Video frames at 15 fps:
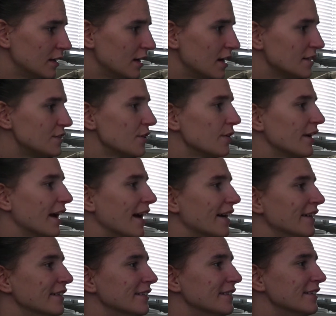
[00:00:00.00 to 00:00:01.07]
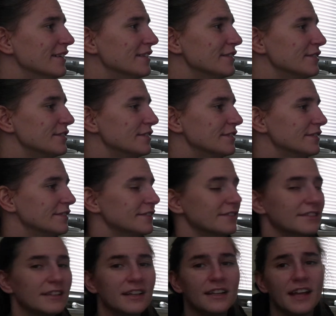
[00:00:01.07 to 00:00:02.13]
It's okay.
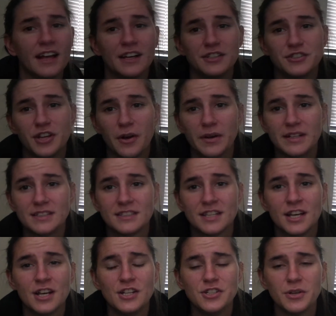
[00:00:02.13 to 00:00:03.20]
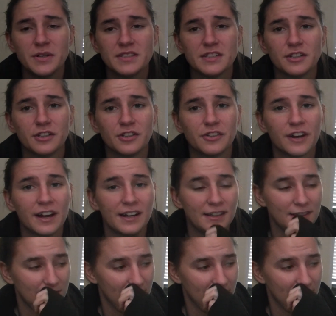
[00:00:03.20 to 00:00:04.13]
Yeah, Joey's a little cranky,